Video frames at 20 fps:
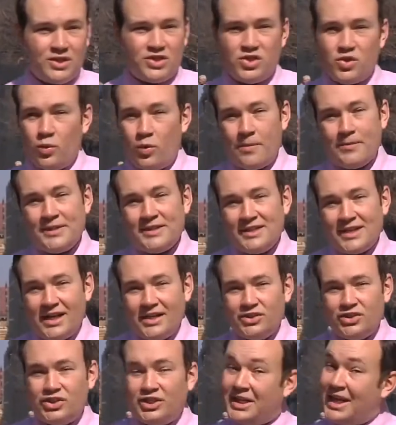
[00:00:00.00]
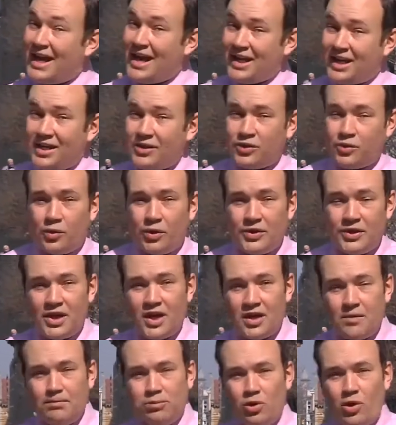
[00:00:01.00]
since the woman says she can't get through on
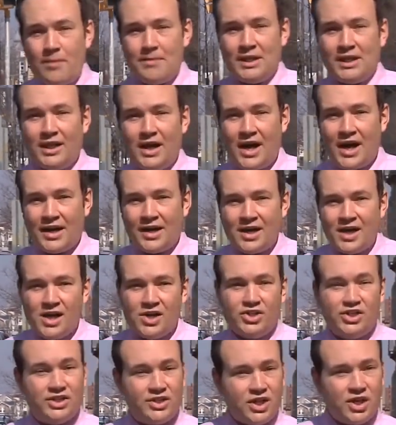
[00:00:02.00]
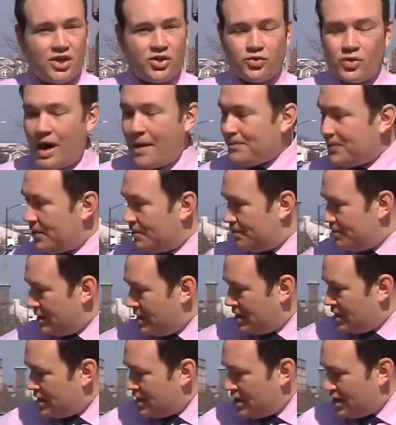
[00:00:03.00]
the unemployment line, she's going to drop them
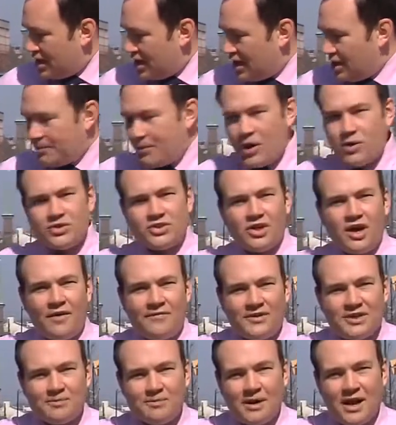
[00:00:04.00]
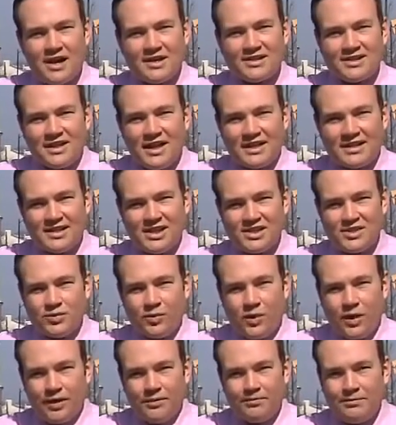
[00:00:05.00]
in a post office box like
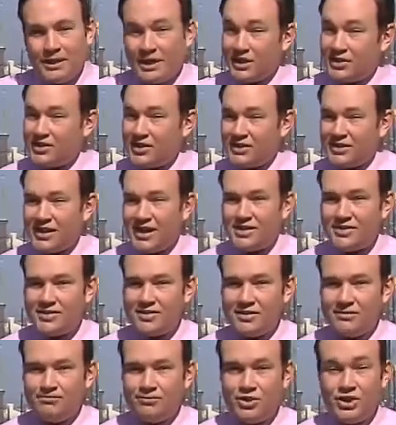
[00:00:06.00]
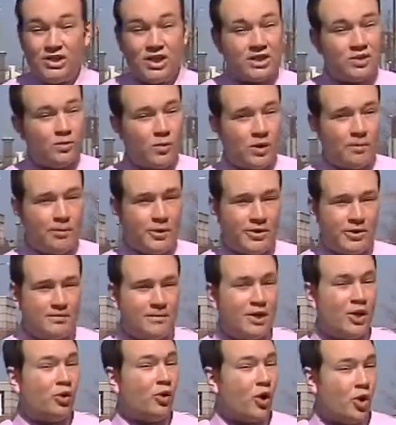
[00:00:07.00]
this one because she says she doesn't want to put
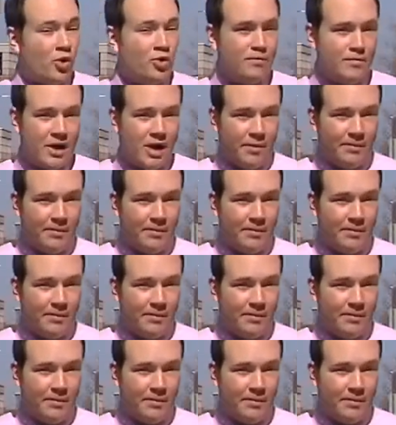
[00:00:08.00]
them in her own